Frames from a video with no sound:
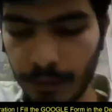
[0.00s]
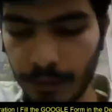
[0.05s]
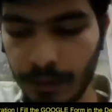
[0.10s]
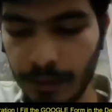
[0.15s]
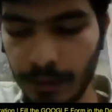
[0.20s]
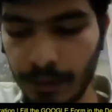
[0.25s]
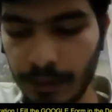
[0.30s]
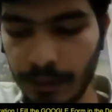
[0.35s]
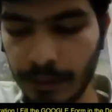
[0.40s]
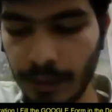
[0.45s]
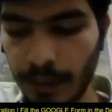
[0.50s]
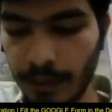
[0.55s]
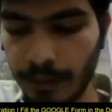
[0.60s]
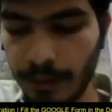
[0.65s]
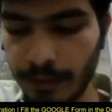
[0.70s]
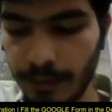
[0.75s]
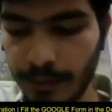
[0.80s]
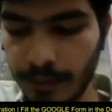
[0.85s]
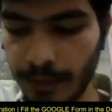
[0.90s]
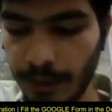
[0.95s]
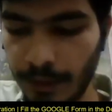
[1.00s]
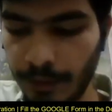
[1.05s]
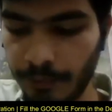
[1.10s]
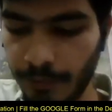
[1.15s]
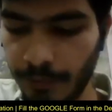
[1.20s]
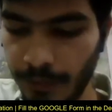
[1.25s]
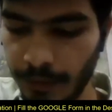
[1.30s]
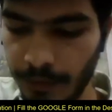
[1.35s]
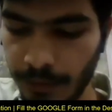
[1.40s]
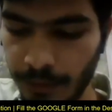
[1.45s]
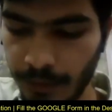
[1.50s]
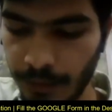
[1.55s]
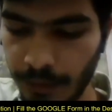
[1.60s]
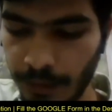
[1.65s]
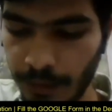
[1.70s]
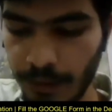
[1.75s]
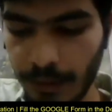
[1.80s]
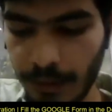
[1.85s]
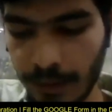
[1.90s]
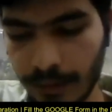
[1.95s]
series R L C network
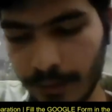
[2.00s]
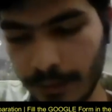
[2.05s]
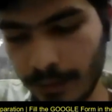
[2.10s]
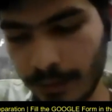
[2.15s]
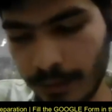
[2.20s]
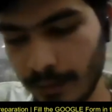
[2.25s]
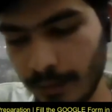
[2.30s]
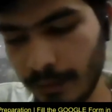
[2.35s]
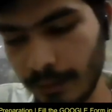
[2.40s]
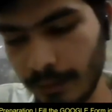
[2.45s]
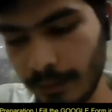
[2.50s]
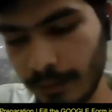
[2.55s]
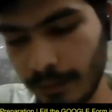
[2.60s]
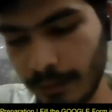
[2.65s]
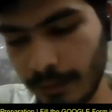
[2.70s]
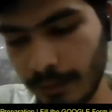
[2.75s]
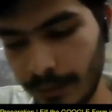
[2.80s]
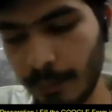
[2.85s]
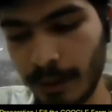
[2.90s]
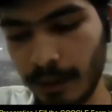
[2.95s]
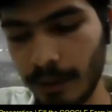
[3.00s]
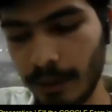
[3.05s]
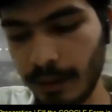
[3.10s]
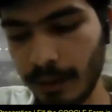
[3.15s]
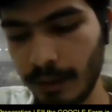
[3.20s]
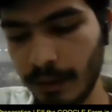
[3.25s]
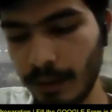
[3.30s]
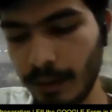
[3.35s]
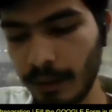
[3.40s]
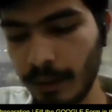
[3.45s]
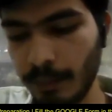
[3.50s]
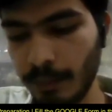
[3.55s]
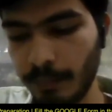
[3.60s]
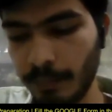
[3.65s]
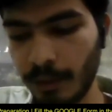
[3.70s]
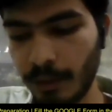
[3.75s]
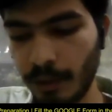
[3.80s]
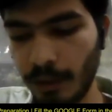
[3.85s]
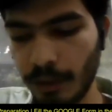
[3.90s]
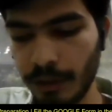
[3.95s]
is stable
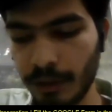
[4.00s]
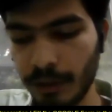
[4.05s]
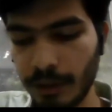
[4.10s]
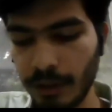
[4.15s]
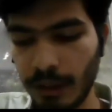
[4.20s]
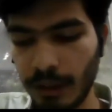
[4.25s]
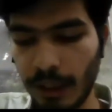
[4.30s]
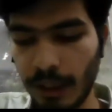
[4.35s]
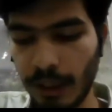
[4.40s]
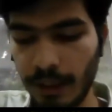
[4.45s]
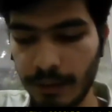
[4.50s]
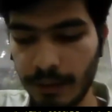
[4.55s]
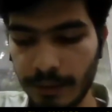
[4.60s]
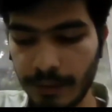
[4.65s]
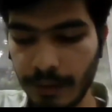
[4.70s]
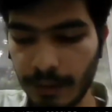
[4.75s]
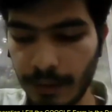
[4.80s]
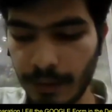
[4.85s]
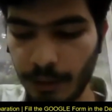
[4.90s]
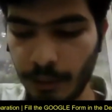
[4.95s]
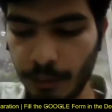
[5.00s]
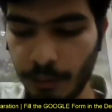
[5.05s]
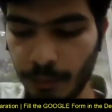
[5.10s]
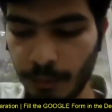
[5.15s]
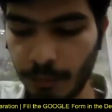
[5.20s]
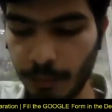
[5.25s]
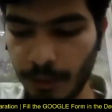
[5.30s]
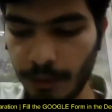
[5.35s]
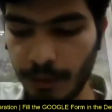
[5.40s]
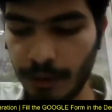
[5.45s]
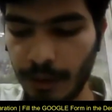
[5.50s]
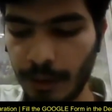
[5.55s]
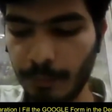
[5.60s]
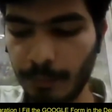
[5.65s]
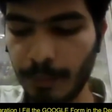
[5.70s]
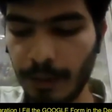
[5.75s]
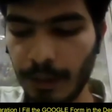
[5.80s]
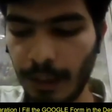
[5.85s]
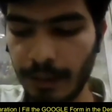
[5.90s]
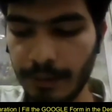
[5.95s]
because R is there to
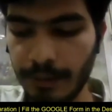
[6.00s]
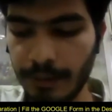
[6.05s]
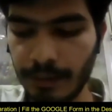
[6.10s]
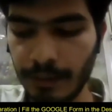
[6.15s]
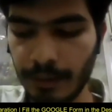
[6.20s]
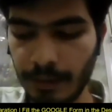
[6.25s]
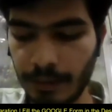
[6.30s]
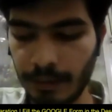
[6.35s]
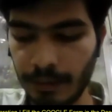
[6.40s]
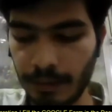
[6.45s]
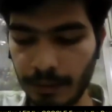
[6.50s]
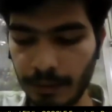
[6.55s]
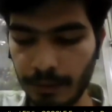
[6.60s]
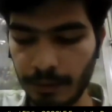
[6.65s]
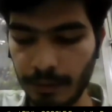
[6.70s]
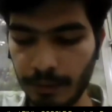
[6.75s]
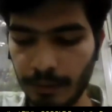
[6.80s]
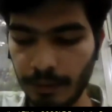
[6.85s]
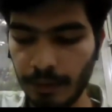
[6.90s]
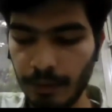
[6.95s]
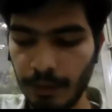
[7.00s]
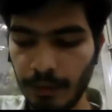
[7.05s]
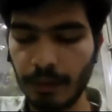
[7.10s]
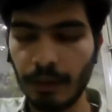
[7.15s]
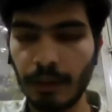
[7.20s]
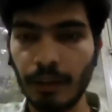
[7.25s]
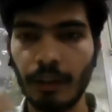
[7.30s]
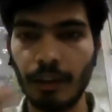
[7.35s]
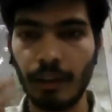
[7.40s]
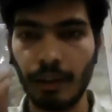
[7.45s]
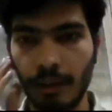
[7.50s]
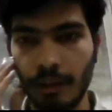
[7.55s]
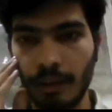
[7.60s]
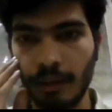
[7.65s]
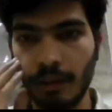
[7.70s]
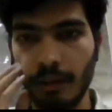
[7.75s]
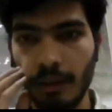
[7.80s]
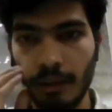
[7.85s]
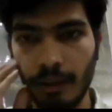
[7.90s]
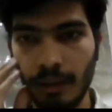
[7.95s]
stabilize the uh,
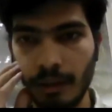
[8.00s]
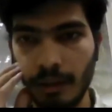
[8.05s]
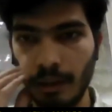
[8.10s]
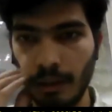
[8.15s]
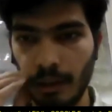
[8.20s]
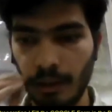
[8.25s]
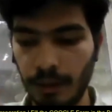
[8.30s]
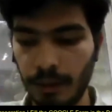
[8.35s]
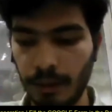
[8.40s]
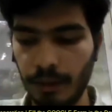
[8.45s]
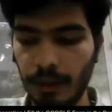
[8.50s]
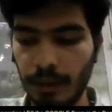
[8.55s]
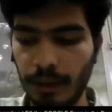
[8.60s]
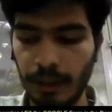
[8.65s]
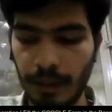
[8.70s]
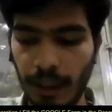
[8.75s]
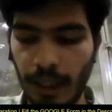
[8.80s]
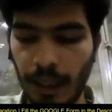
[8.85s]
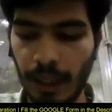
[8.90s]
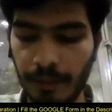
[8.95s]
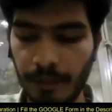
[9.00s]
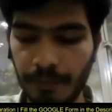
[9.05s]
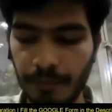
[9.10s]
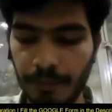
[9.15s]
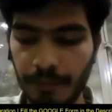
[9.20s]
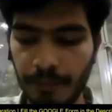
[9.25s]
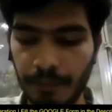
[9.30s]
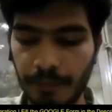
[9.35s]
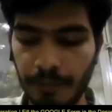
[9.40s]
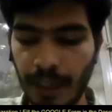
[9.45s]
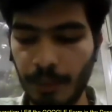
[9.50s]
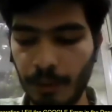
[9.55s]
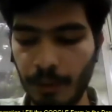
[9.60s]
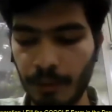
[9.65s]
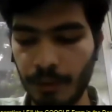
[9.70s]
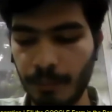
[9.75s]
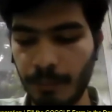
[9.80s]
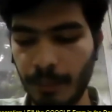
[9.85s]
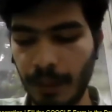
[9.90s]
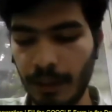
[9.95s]
uh, like R will
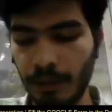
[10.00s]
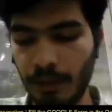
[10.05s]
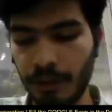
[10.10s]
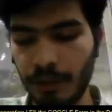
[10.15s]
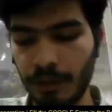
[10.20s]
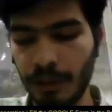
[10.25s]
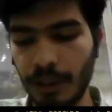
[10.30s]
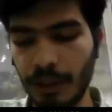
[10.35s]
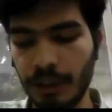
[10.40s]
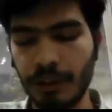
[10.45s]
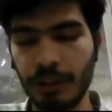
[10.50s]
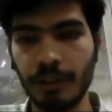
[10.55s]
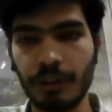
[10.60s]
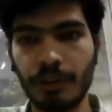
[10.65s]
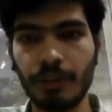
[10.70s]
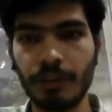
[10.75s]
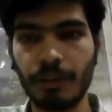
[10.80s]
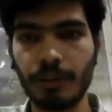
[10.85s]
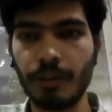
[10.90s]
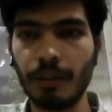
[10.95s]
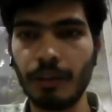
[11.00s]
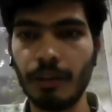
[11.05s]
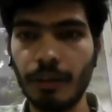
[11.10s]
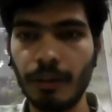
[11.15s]
damp out my oscillations.